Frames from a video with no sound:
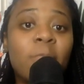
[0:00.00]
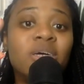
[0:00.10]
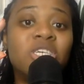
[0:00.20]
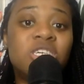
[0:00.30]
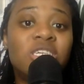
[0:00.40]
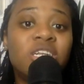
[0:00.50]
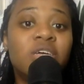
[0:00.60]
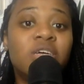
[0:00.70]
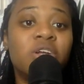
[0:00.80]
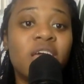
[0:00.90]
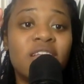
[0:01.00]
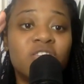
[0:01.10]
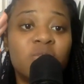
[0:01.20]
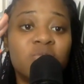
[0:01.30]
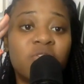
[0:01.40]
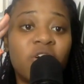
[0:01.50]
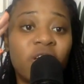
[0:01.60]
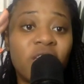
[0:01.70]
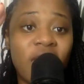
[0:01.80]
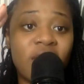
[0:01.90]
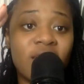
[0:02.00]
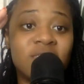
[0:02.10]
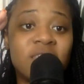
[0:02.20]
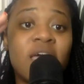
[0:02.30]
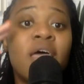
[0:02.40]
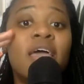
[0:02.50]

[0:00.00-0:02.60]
but she delivered in terms of her cadence.